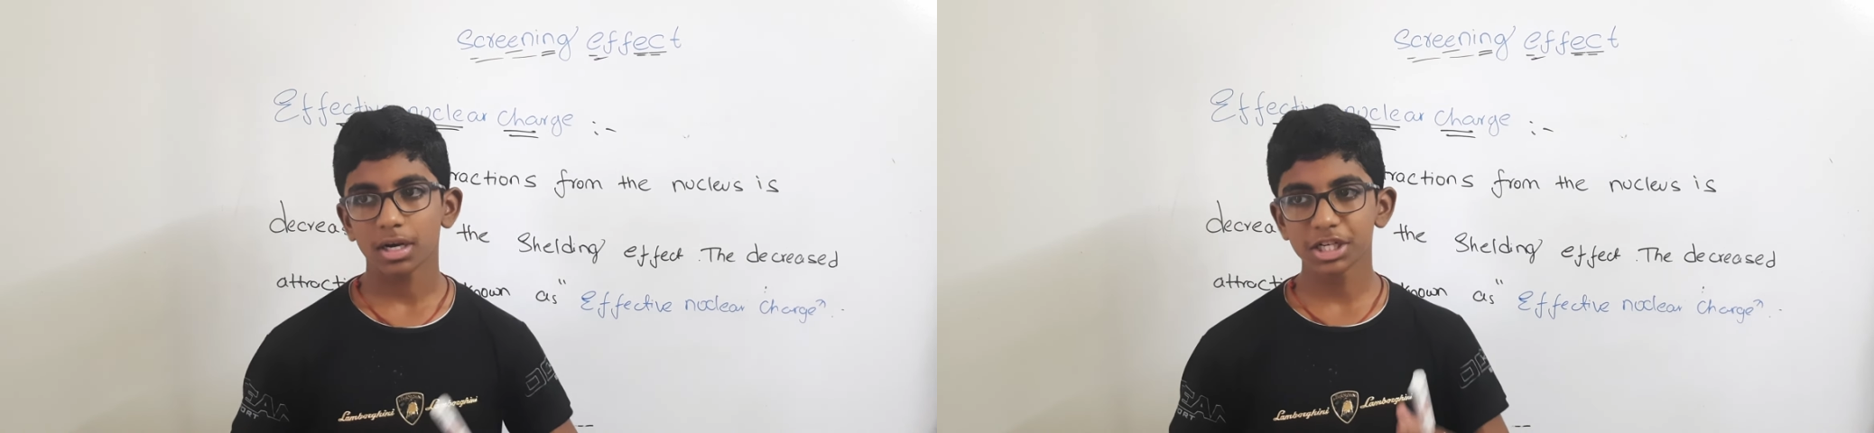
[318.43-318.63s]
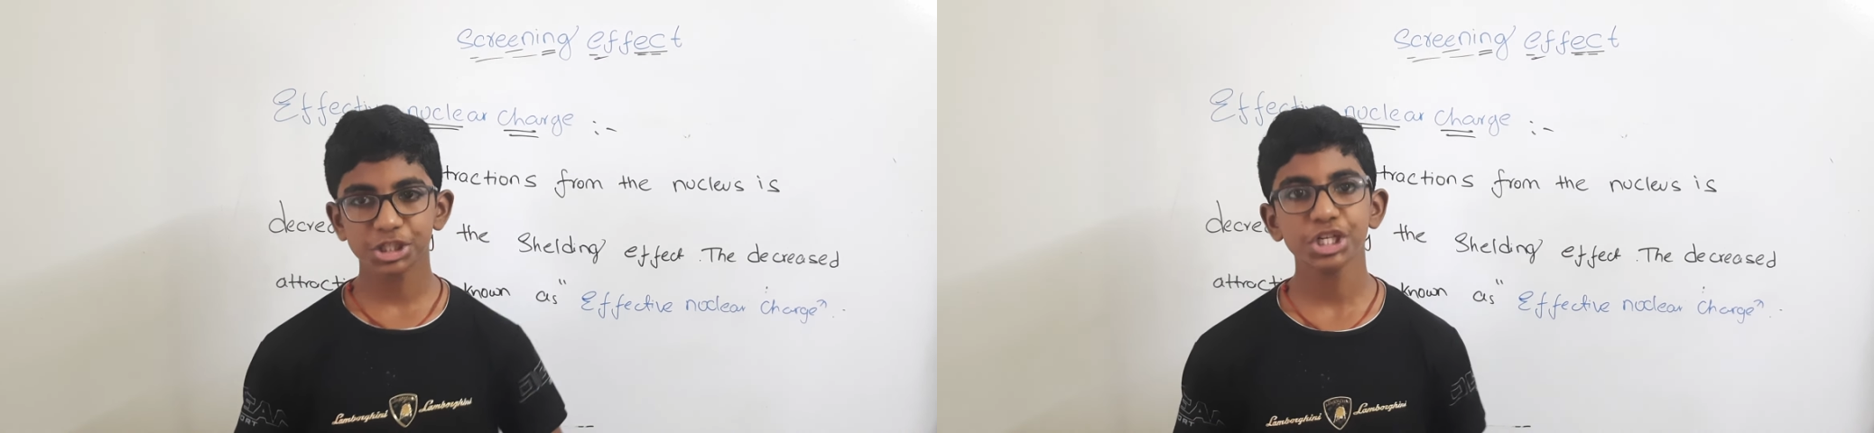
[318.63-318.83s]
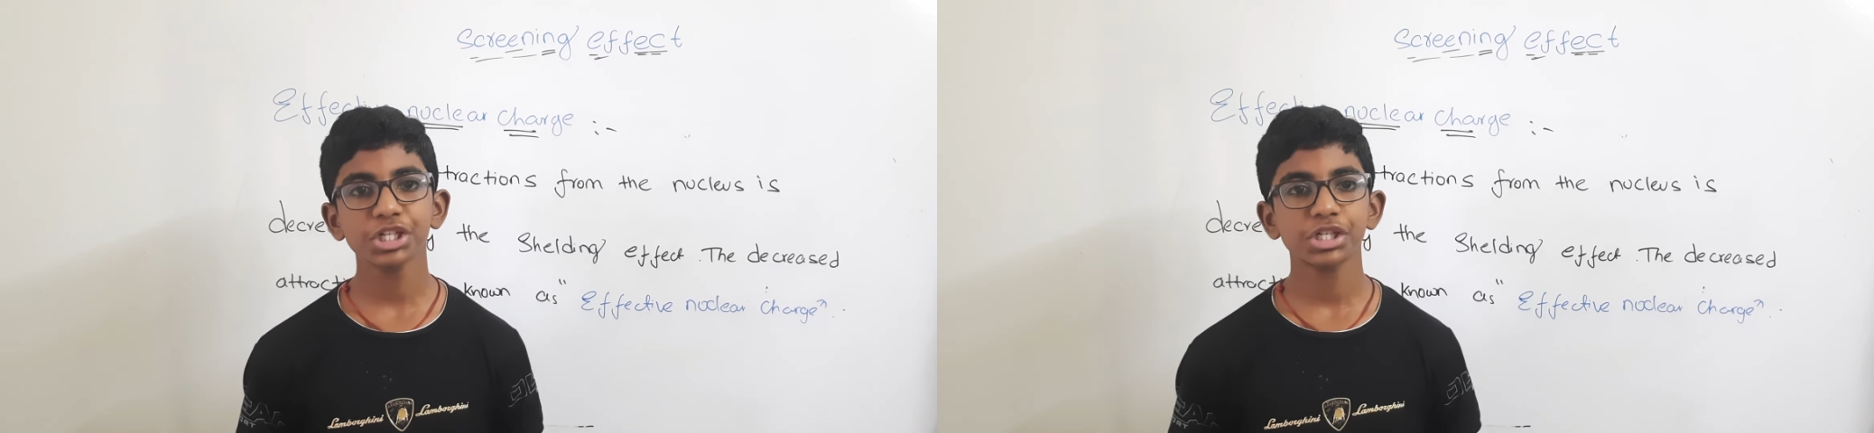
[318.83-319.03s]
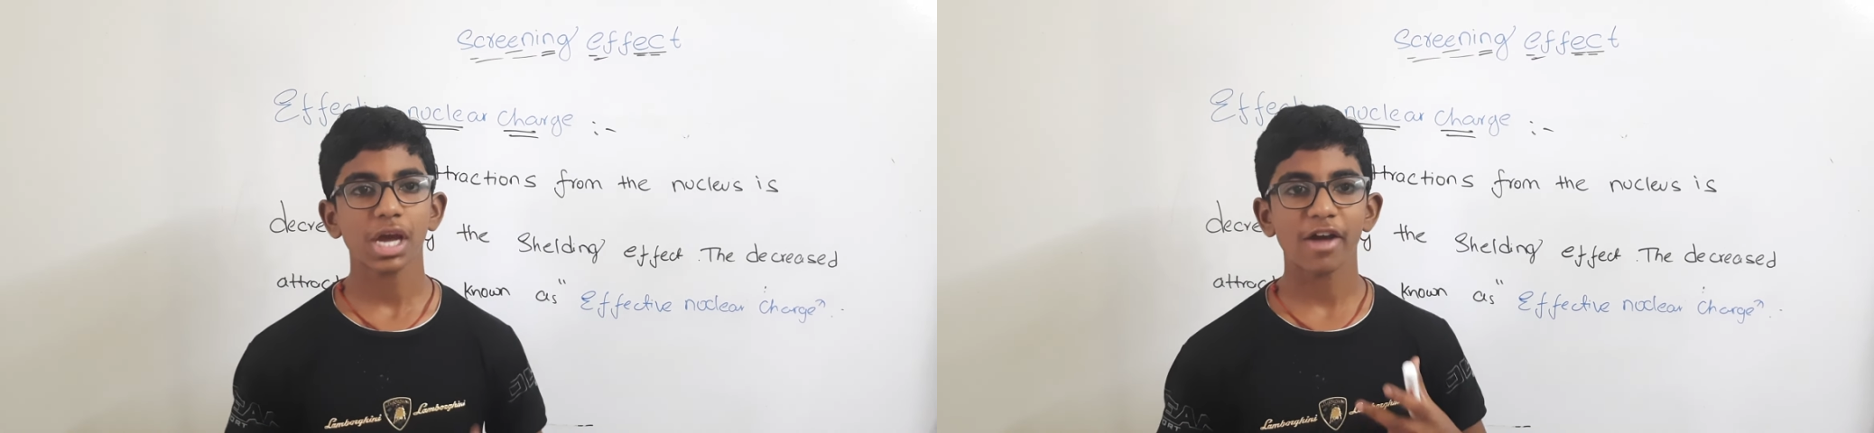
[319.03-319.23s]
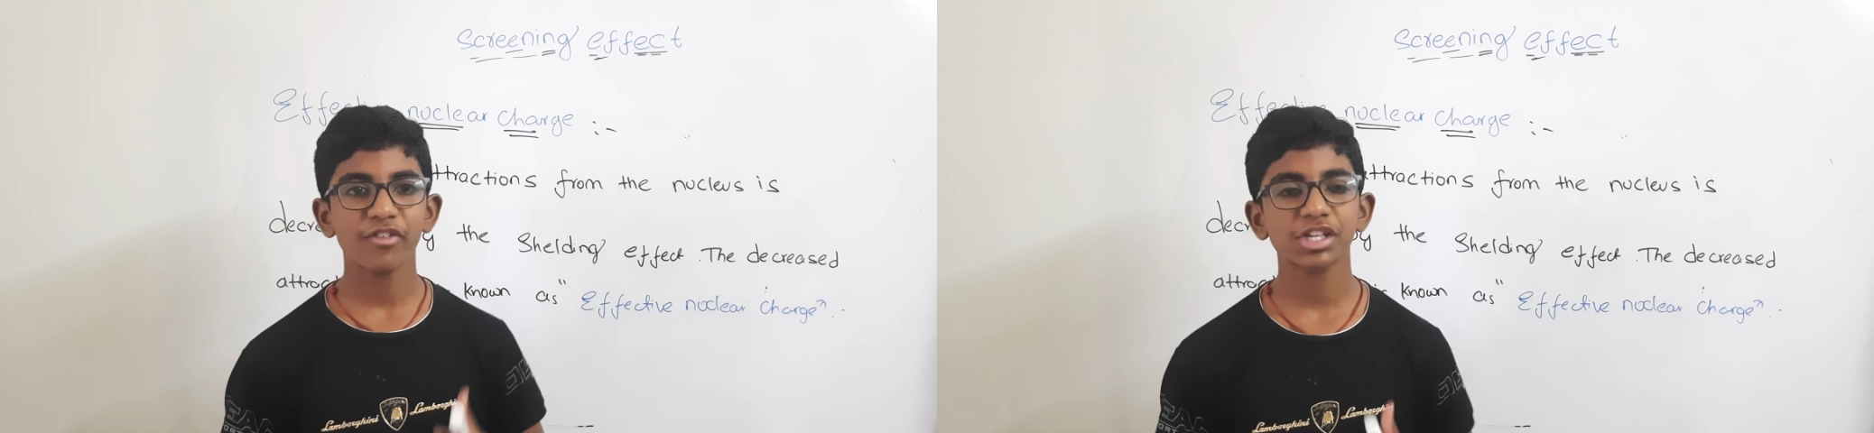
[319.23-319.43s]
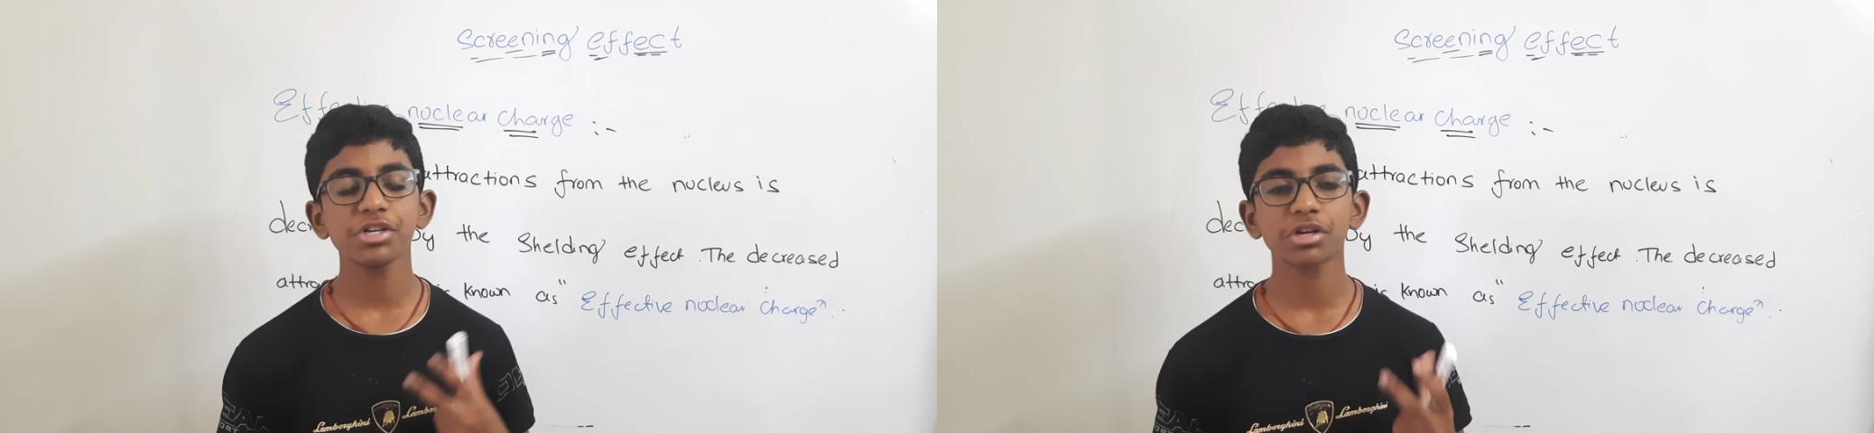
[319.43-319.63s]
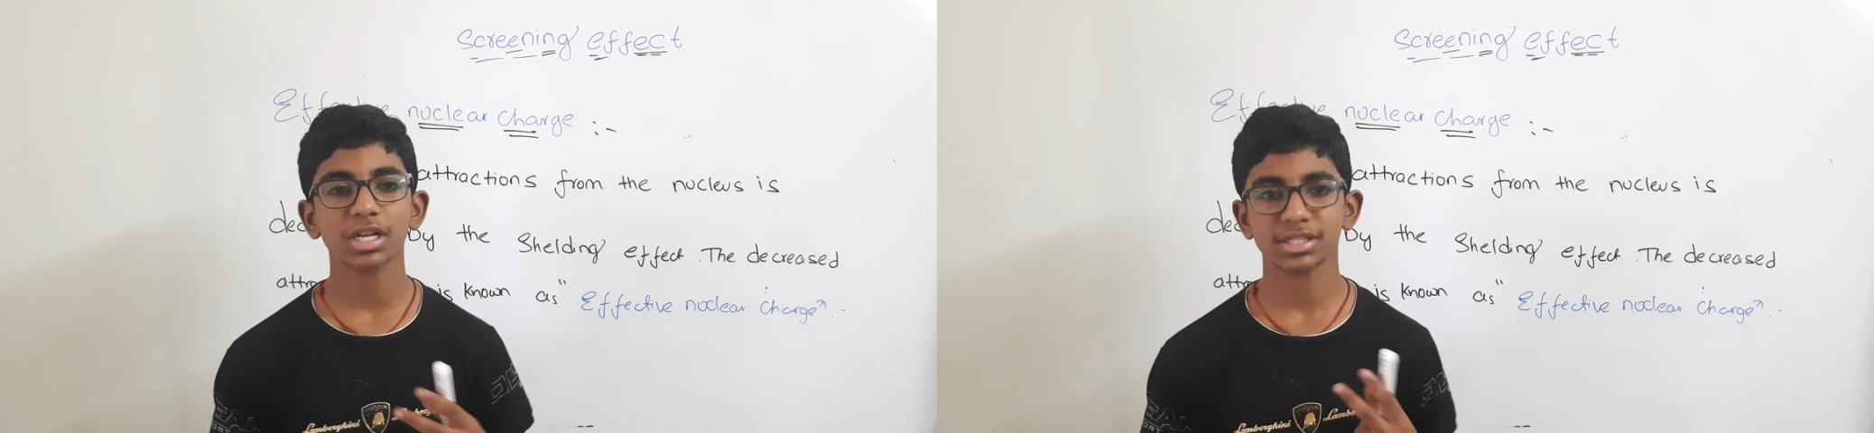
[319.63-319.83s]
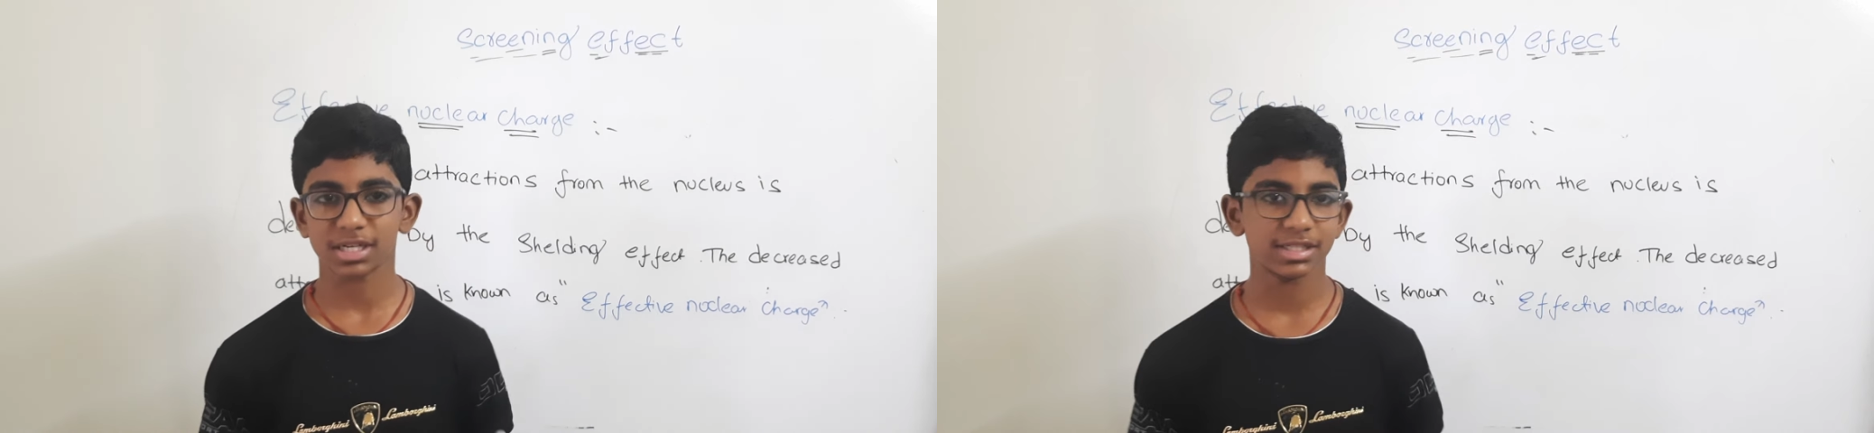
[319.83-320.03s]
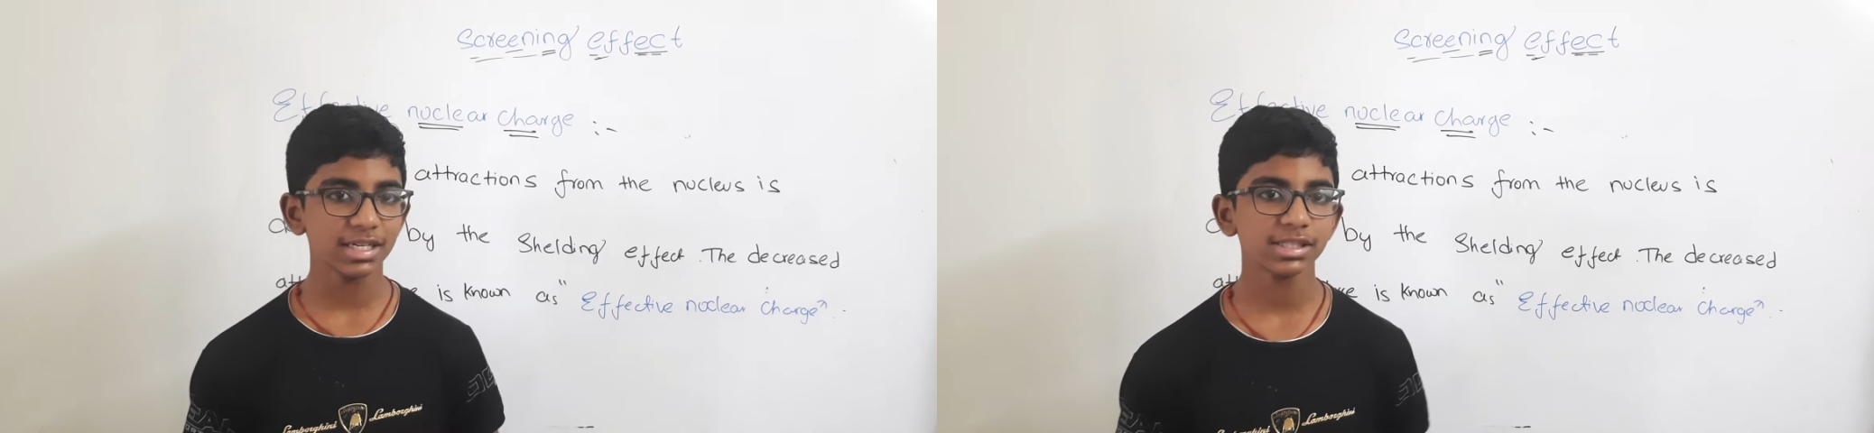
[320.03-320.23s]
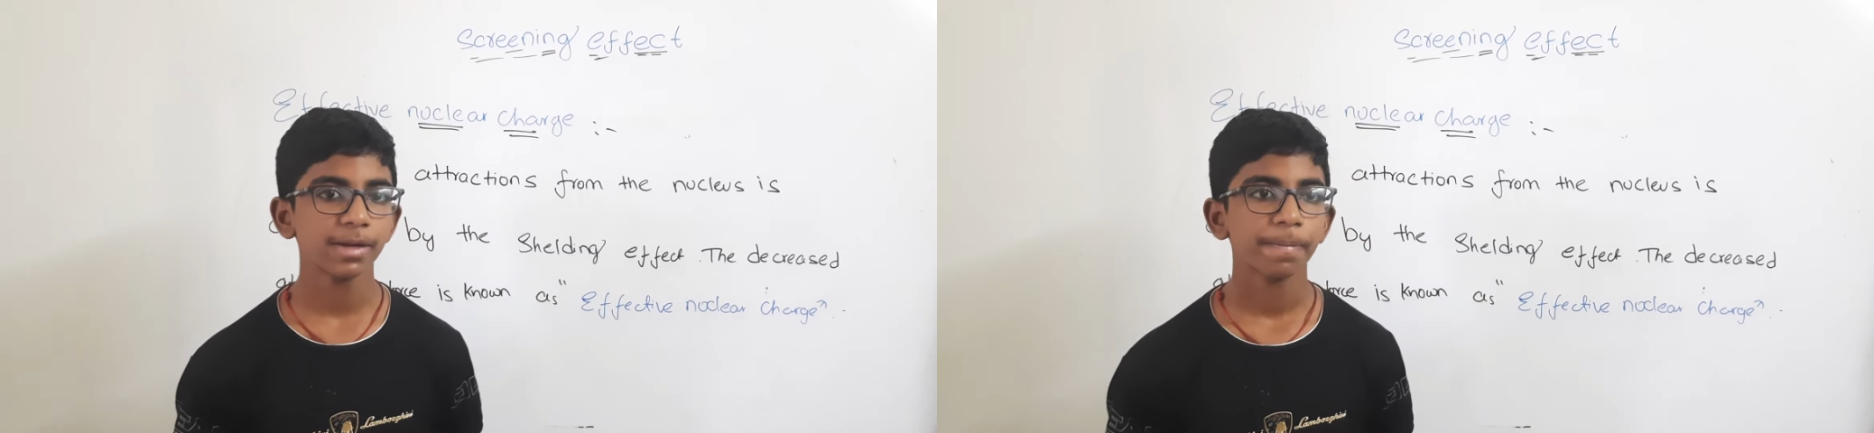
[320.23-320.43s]
distinct effective nuclear
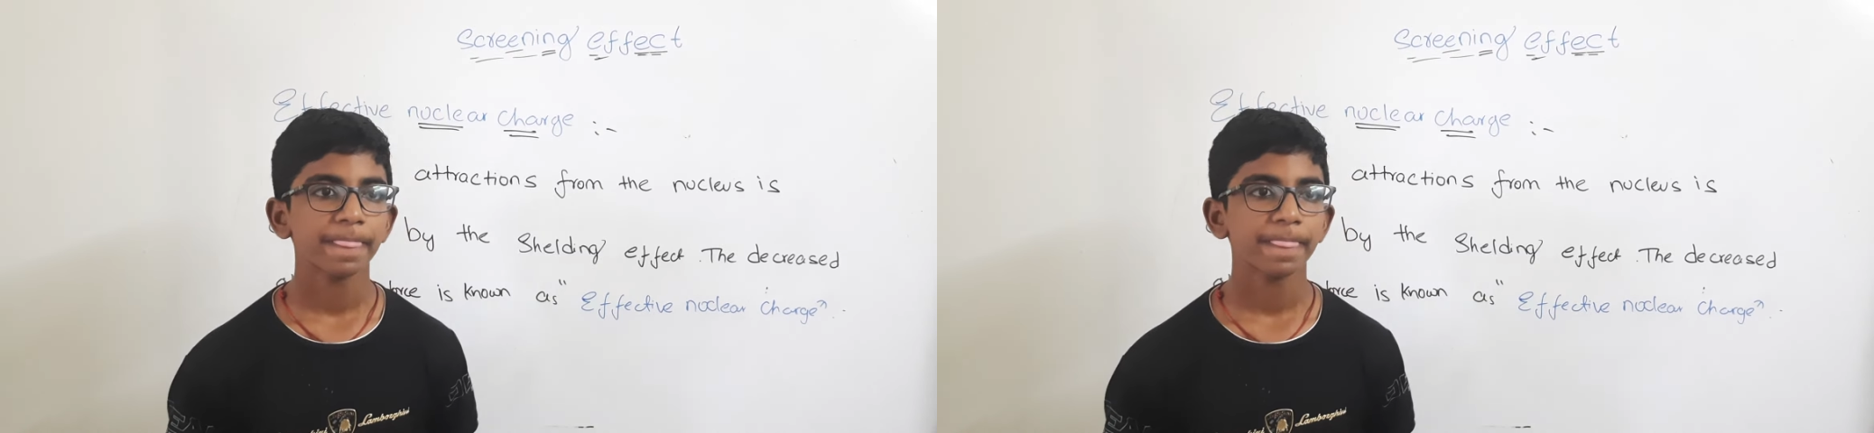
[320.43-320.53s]
charges.